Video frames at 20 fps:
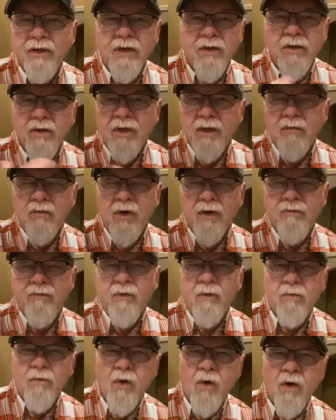and then you need one
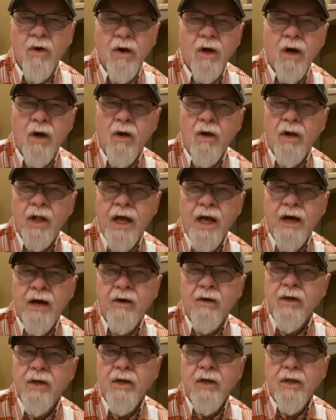for more all
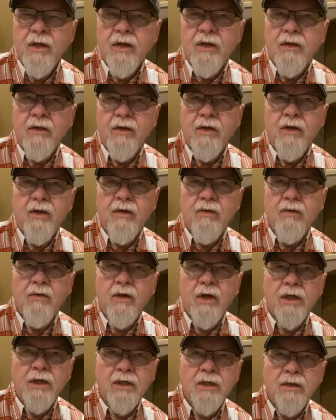out, you know,
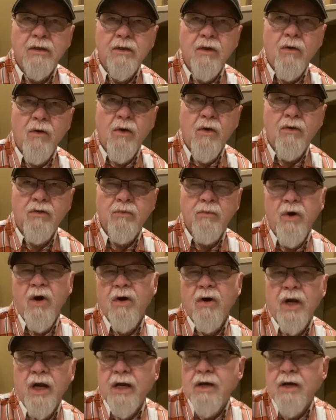no holds barred.